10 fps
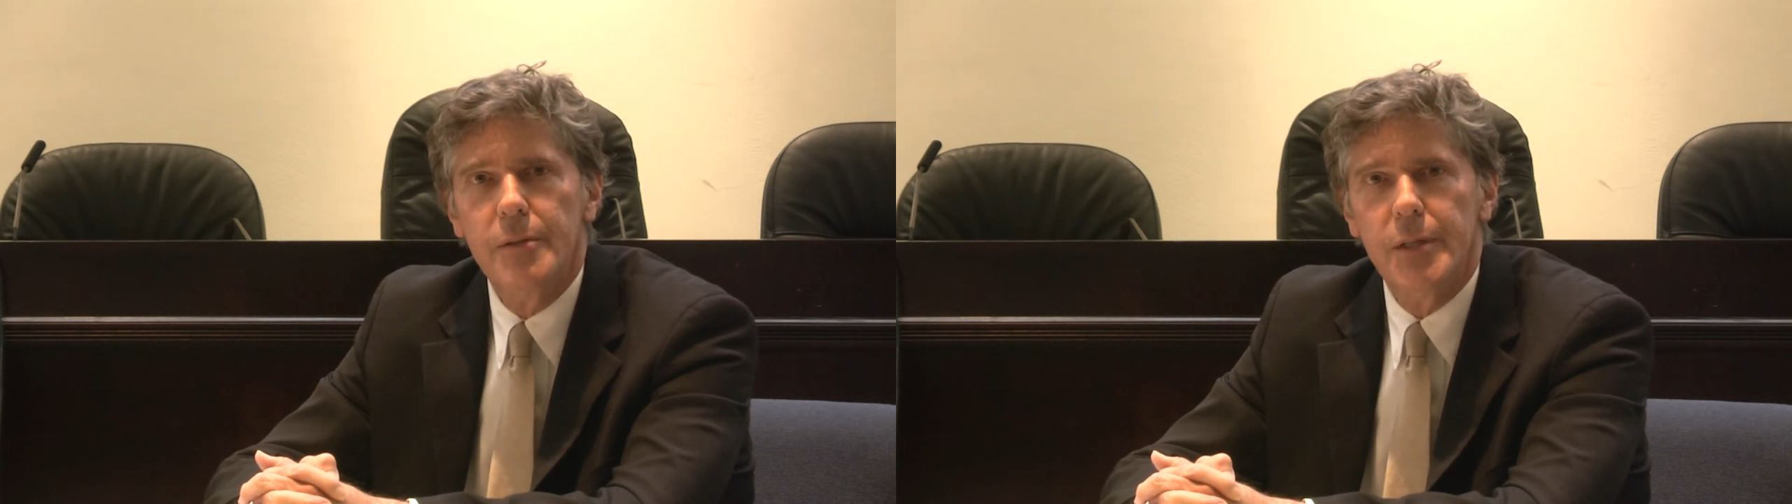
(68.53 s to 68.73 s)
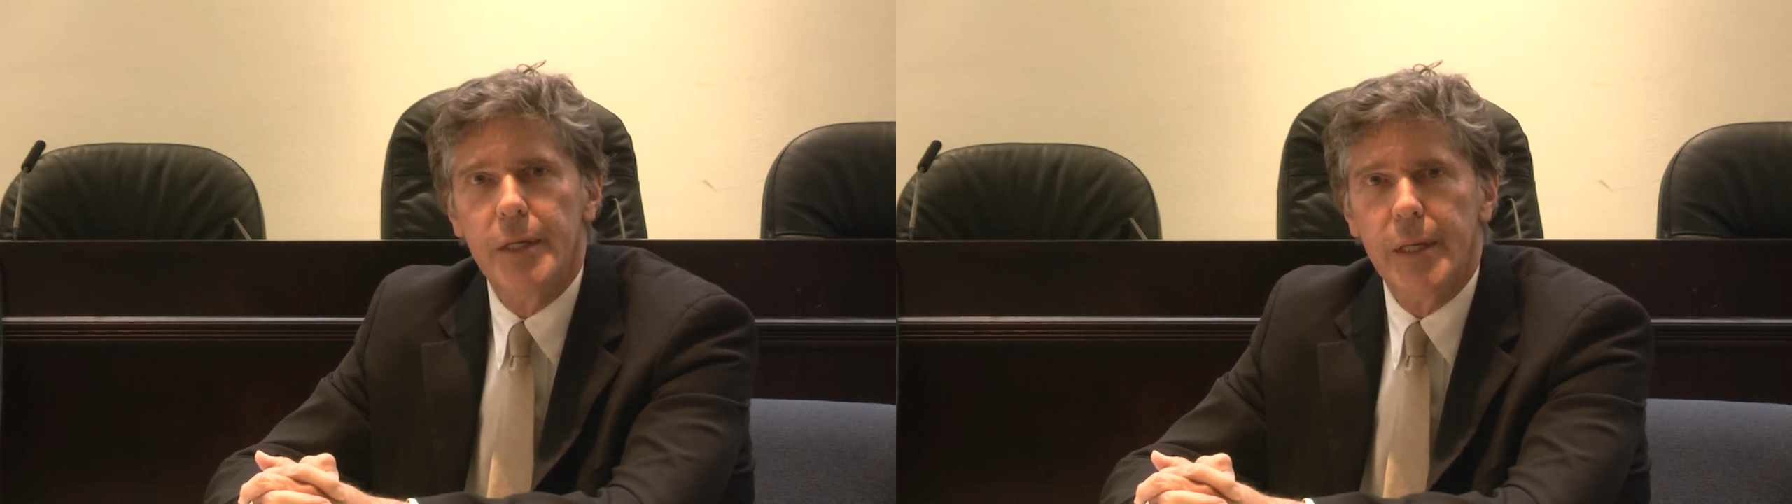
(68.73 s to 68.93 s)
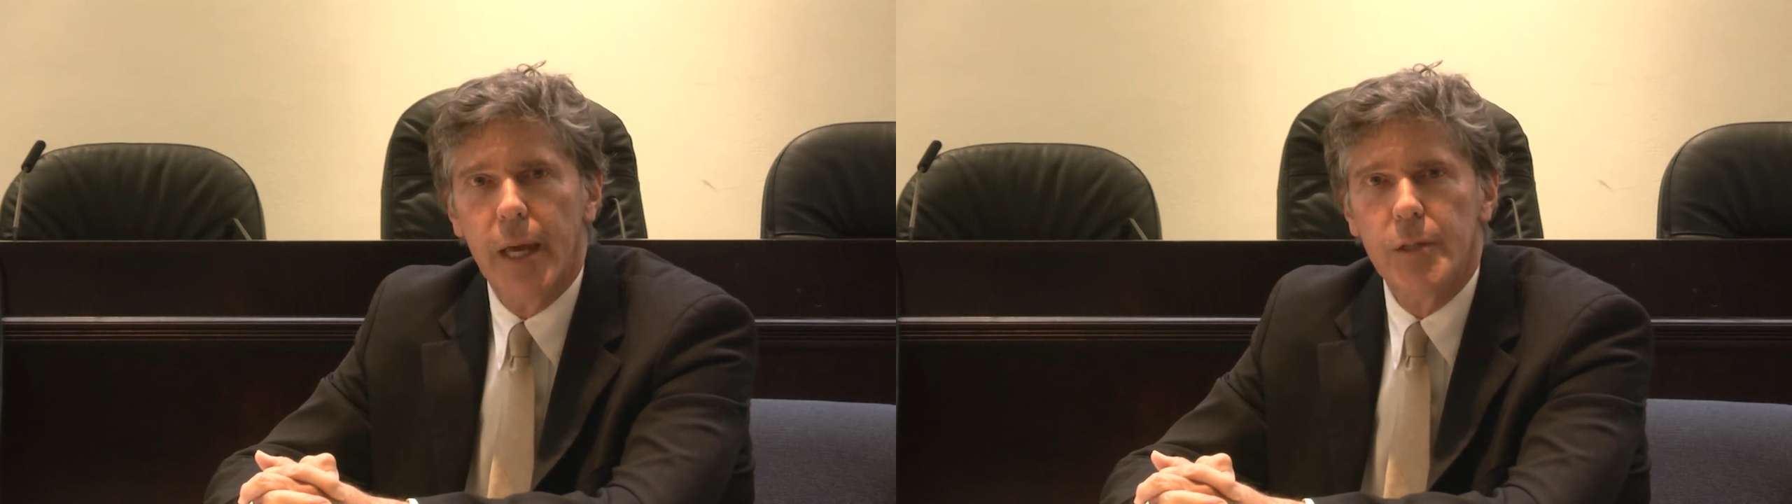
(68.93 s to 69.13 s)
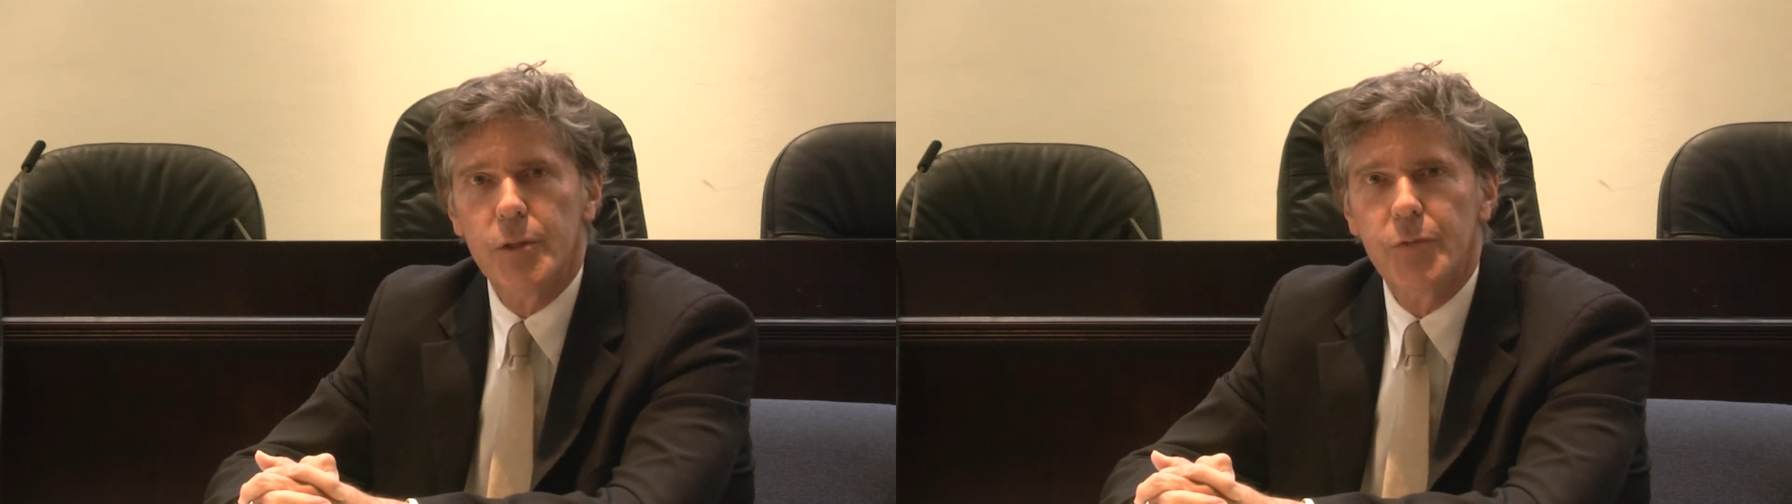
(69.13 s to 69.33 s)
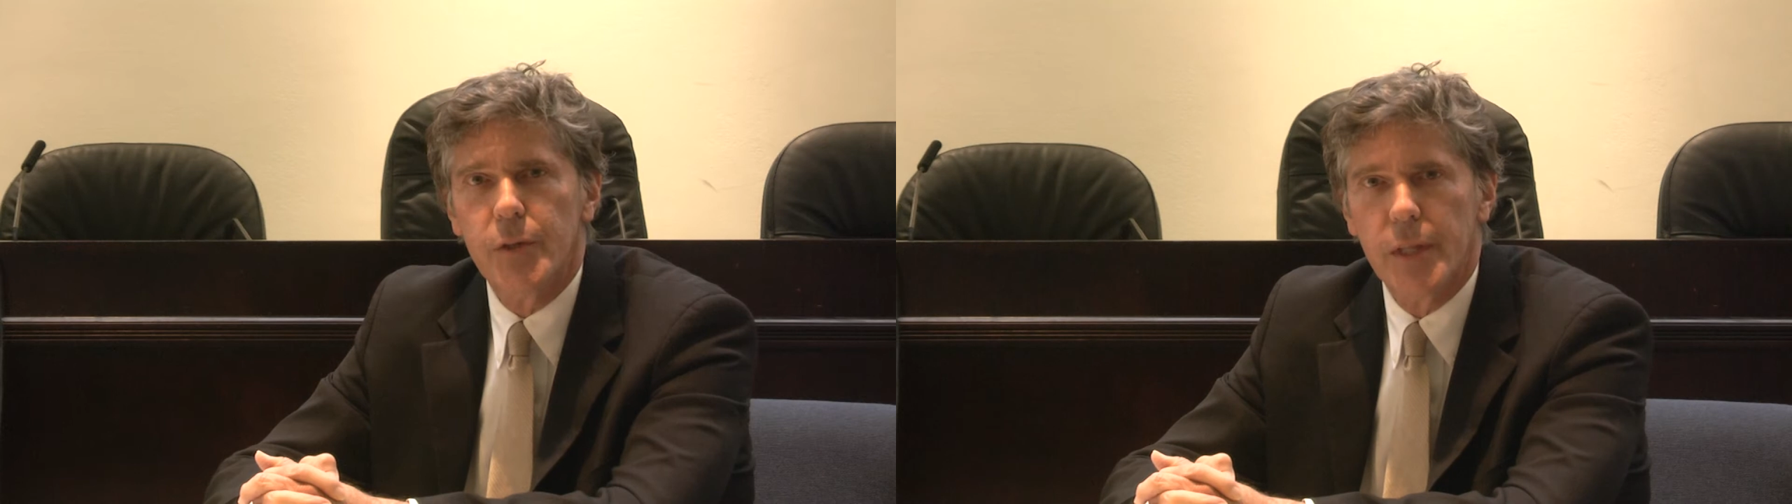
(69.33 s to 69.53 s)
city
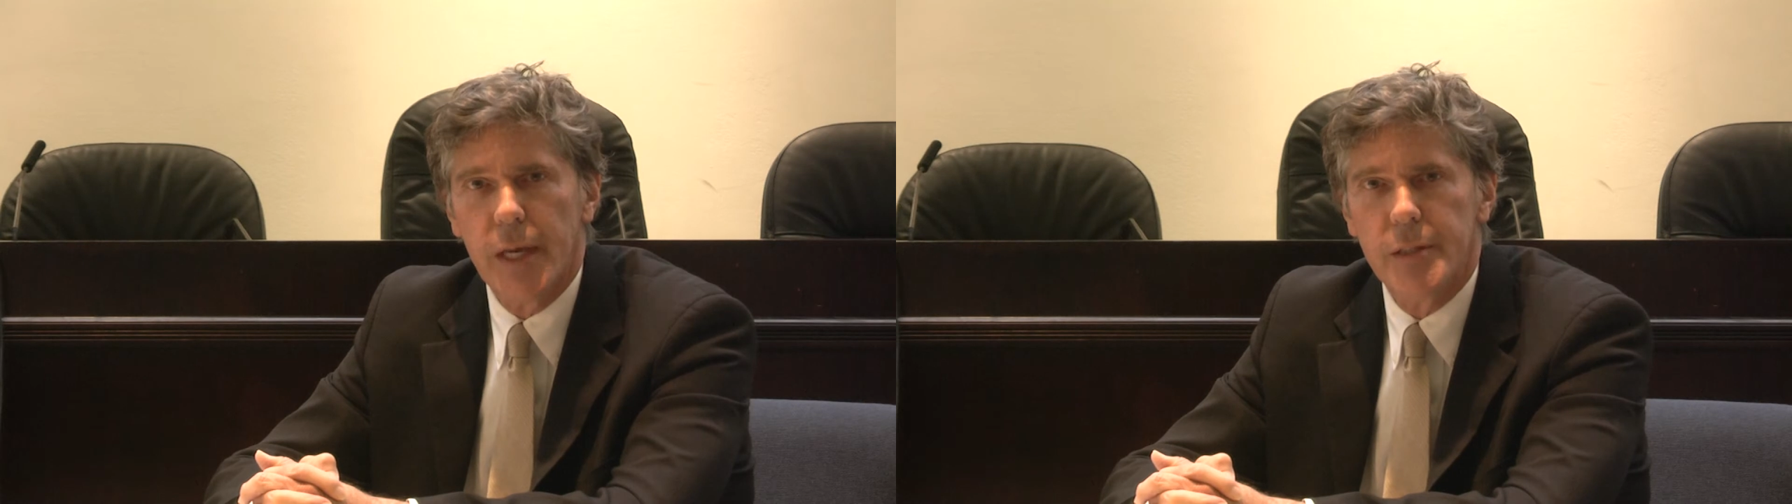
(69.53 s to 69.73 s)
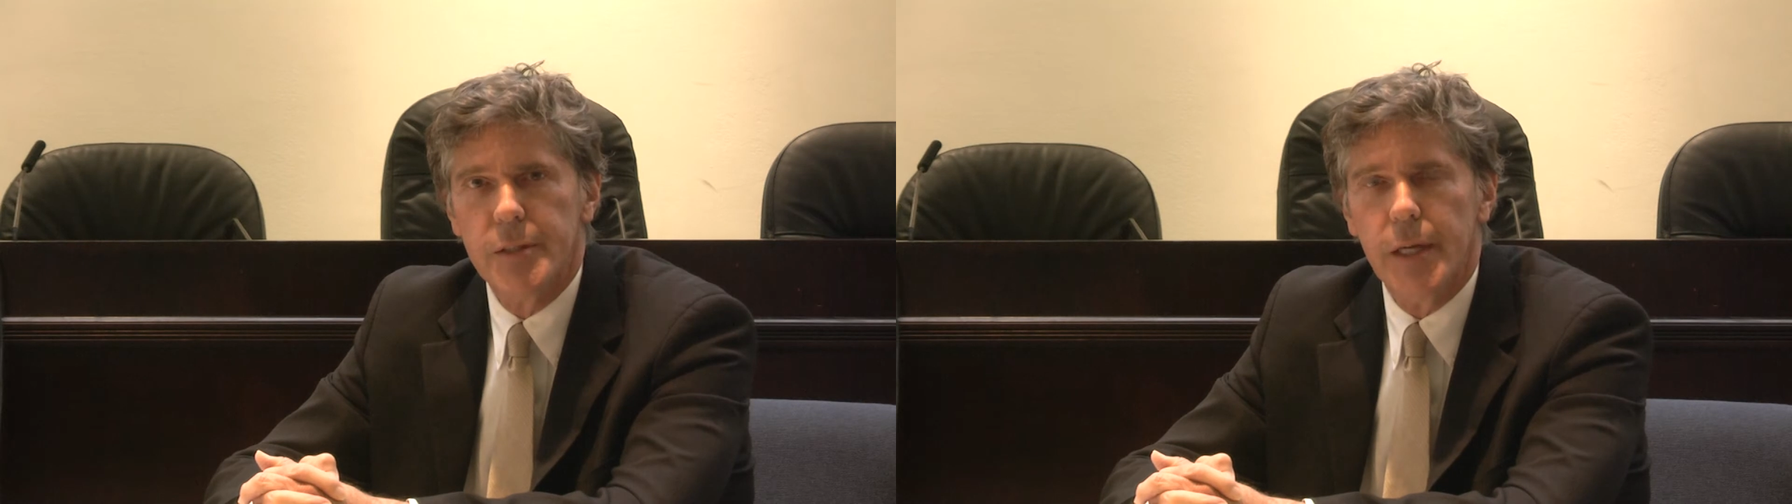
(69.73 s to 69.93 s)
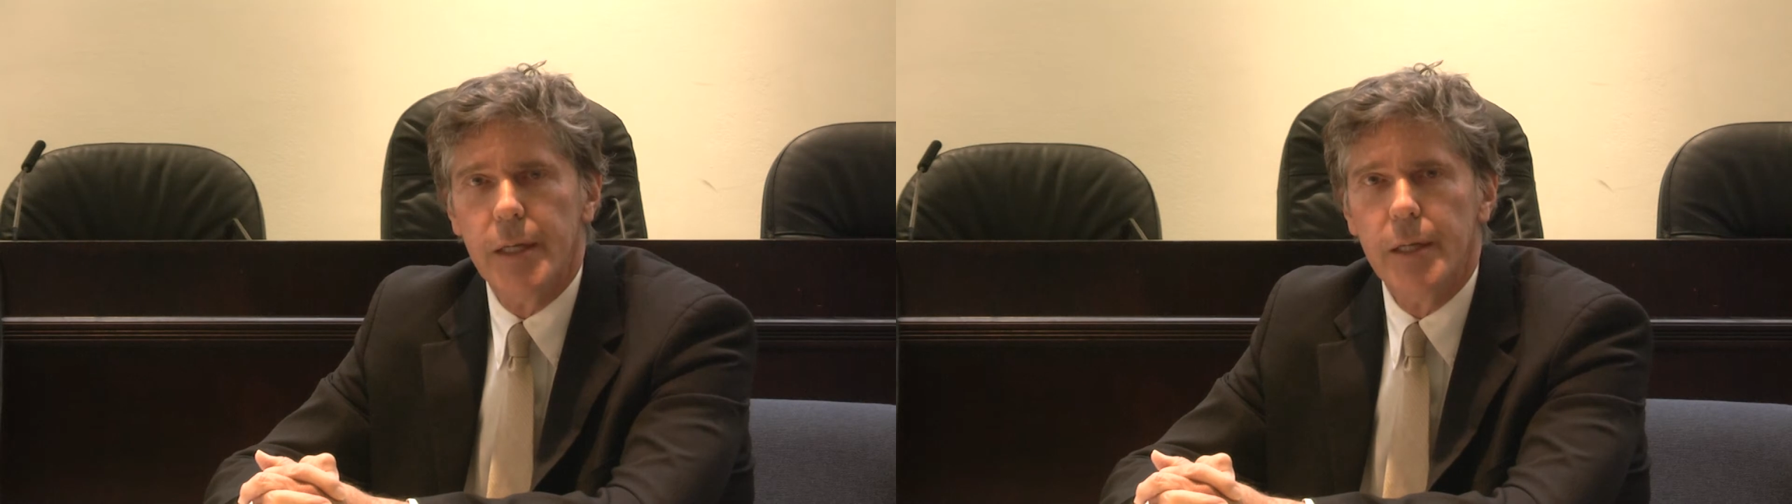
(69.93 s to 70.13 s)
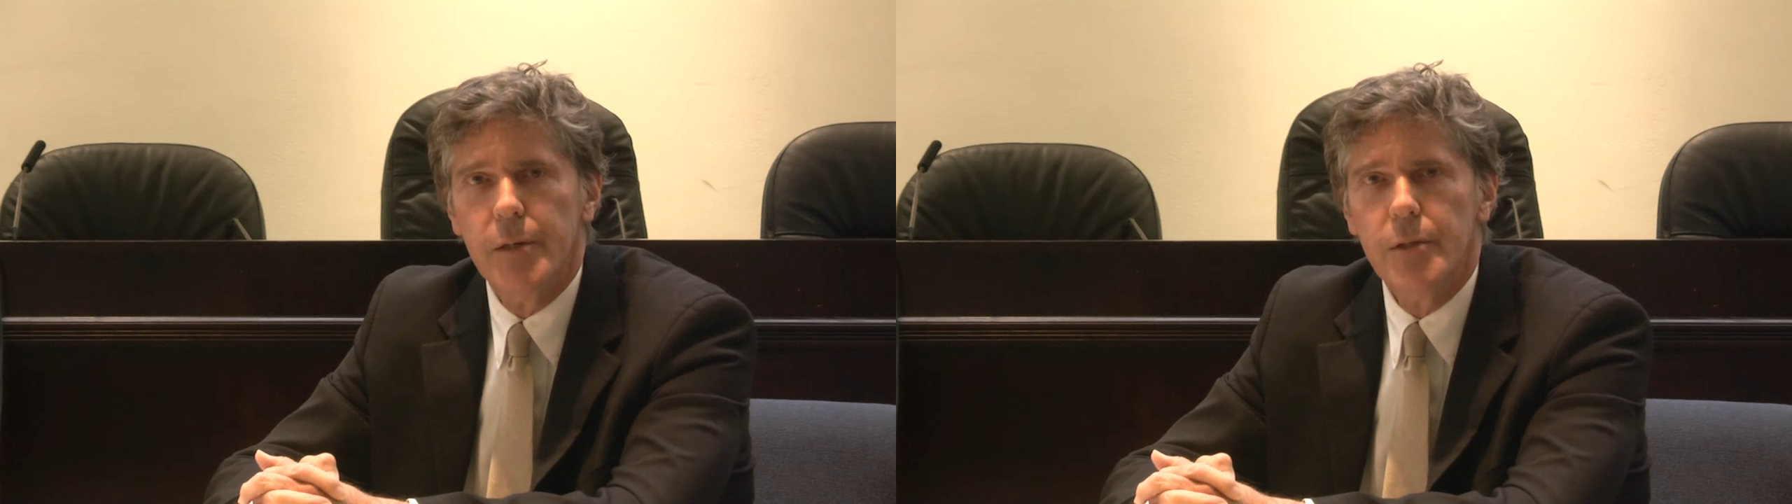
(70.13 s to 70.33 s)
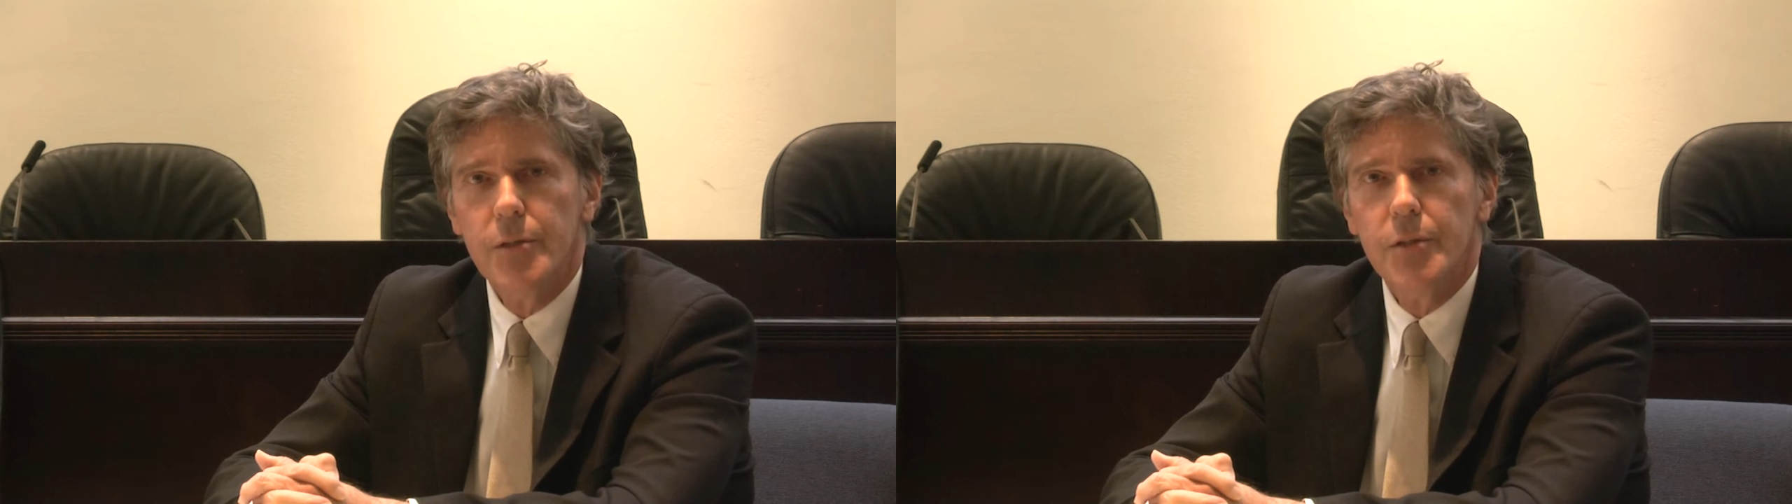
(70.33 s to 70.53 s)
council for the last 8
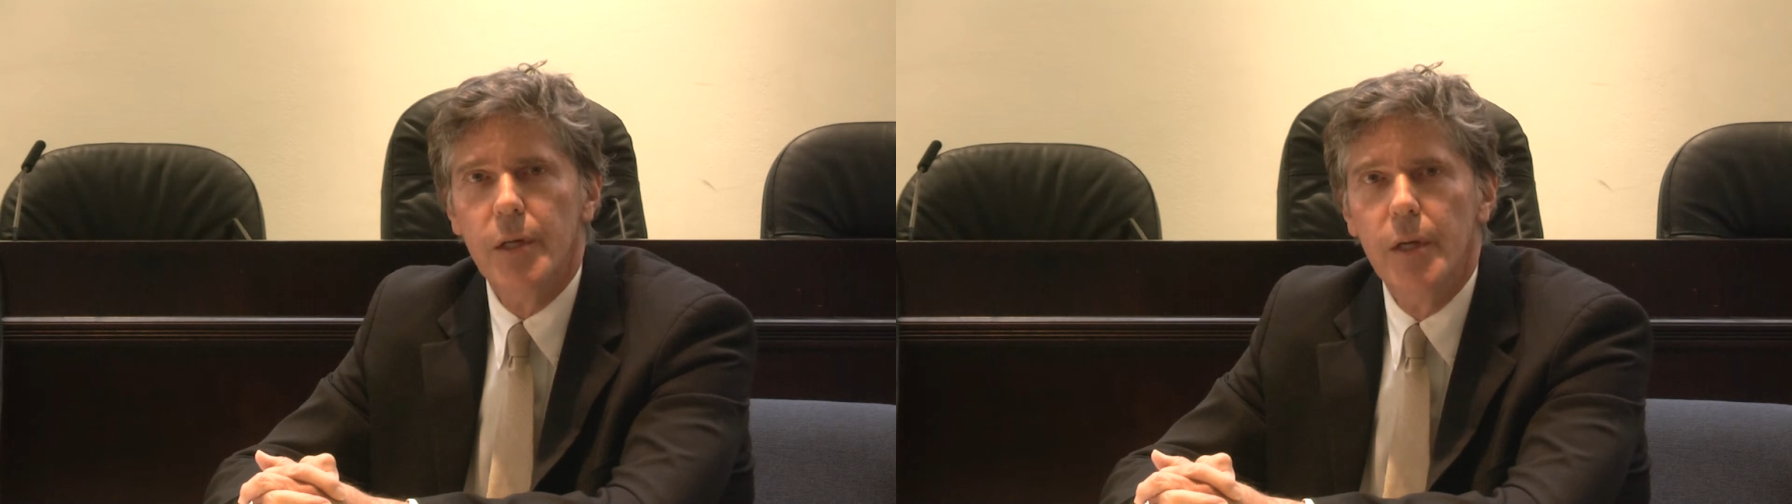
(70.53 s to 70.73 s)
years,